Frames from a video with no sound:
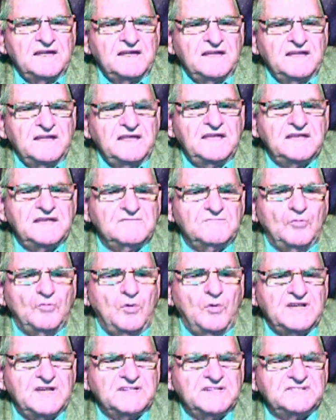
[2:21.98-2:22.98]
It
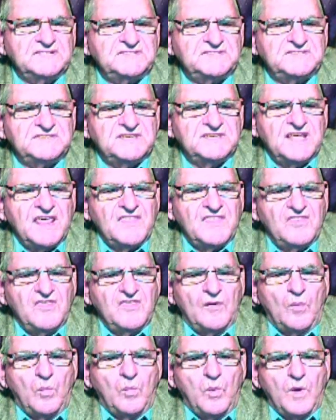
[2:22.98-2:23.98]
was
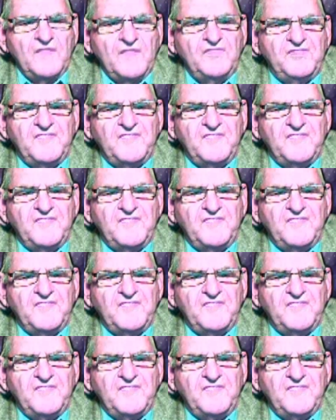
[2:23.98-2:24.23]
the one